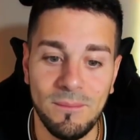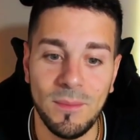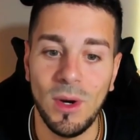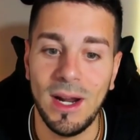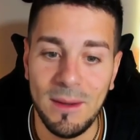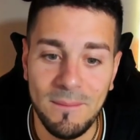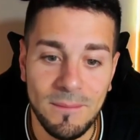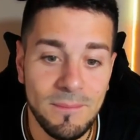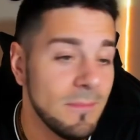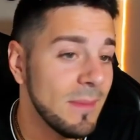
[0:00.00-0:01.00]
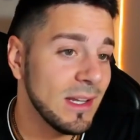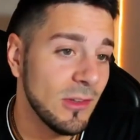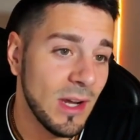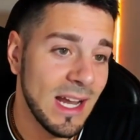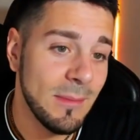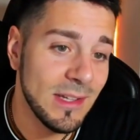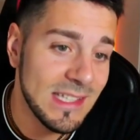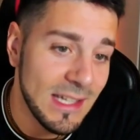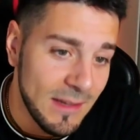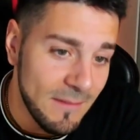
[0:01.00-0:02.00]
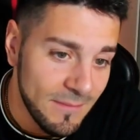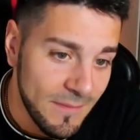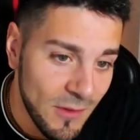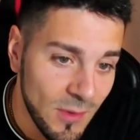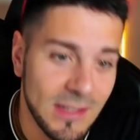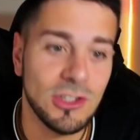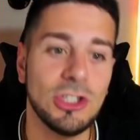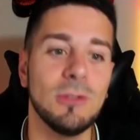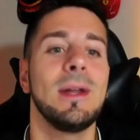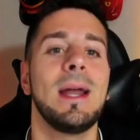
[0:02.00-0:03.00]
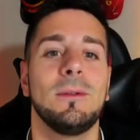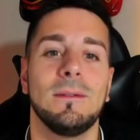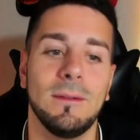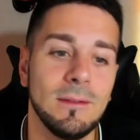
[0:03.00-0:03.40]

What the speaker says: Why? Because what happens here? Queen to g5.